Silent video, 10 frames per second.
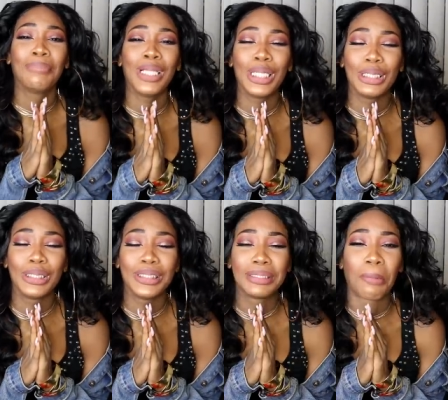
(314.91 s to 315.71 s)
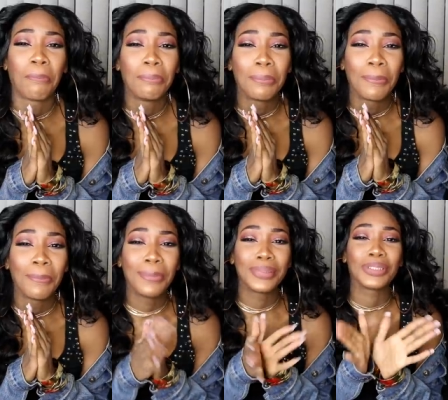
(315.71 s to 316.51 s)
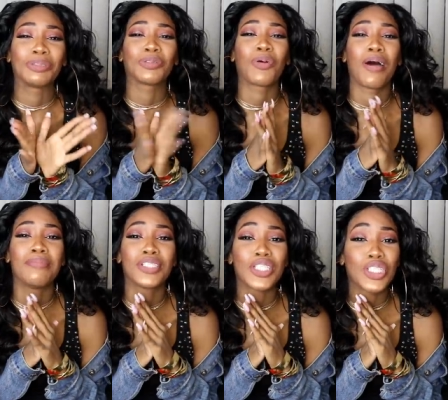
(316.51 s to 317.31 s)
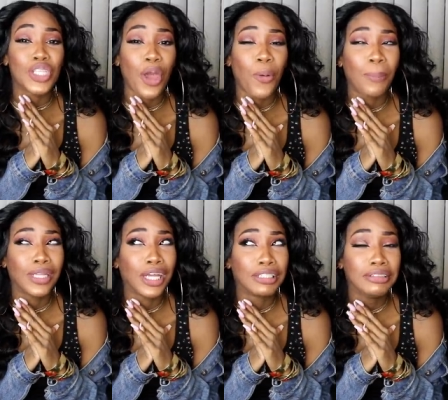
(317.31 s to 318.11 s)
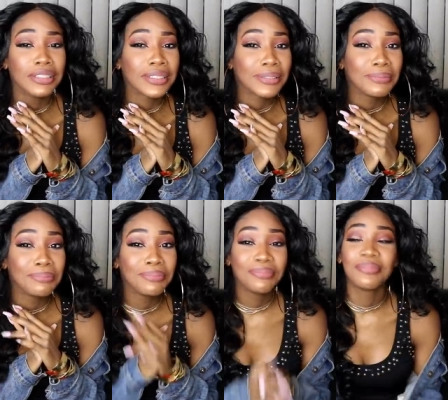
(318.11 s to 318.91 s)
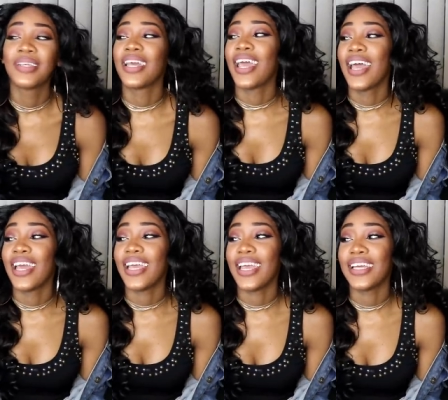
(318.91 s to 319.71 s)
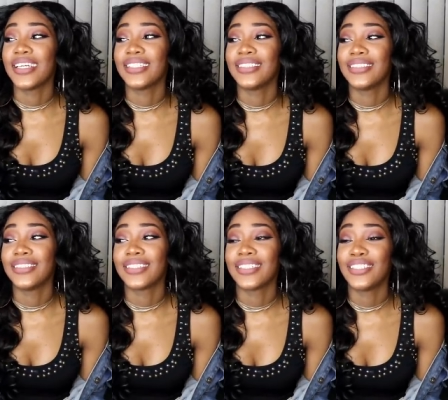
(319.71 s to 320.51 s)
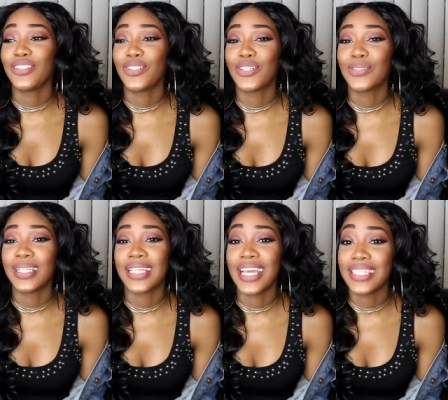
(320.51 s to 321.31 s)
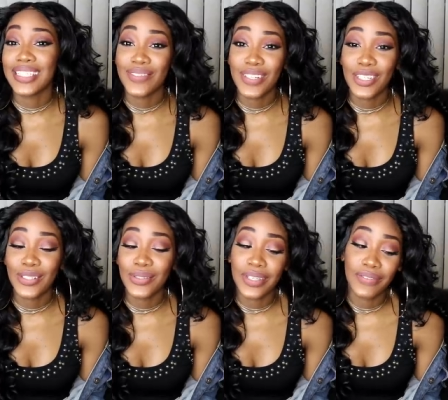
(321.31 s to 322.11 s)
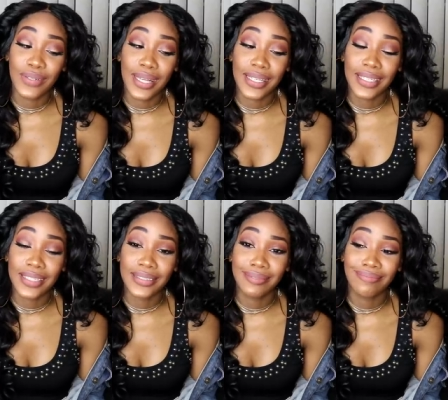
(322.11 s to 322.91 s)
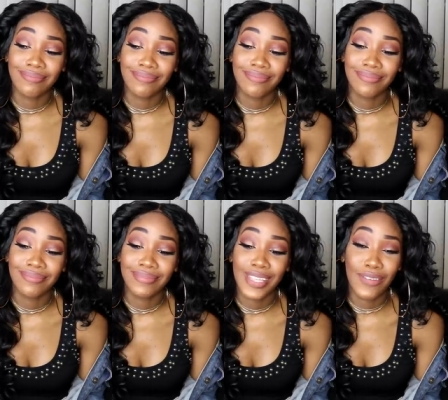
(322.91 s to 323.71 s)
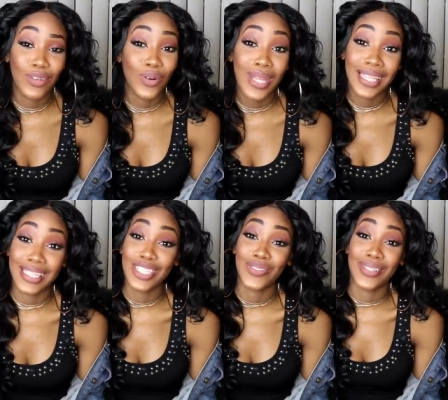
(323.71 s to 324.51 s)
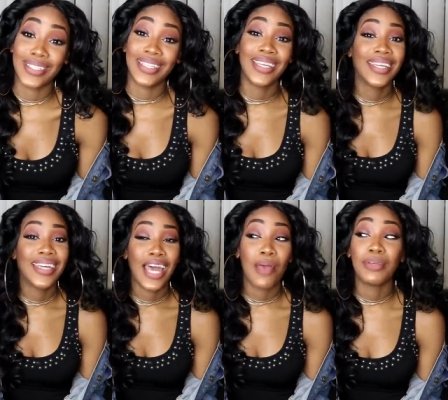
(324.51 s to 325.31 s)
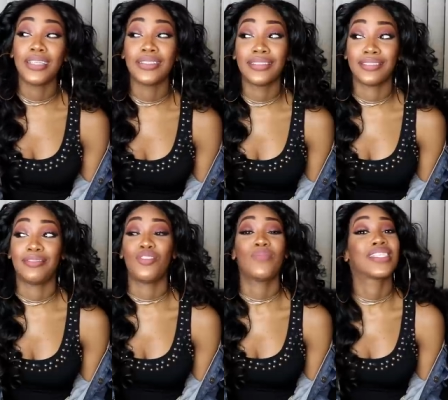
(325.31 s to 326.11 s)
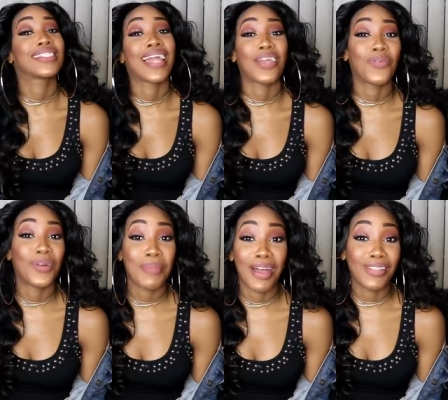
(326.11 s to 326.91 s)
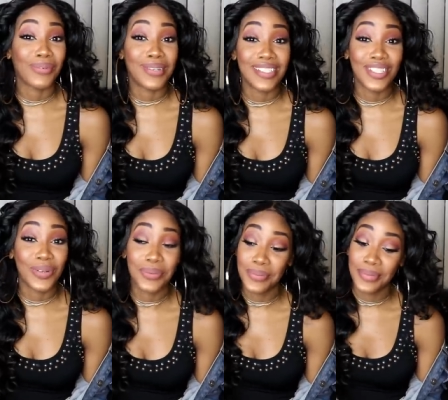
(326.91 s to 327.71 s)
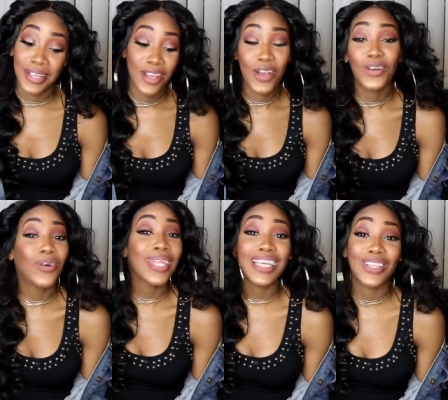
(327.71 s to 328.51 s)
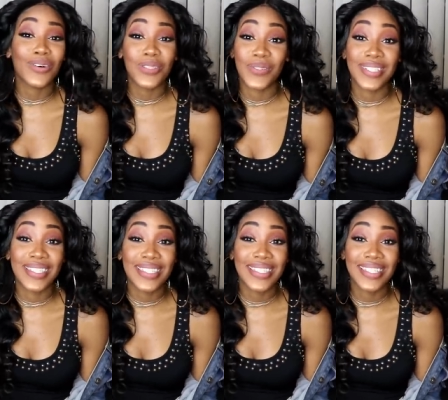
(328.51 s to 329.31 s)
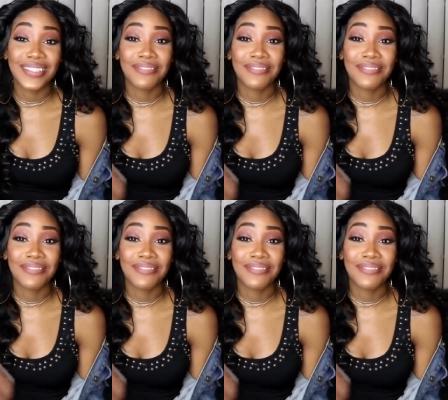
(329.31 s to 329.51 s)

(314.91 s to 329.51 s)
please subscribe to this channel please and uh, you know like this video if you like it if you don't like this one i mean you must like one of my other ones so go like those ones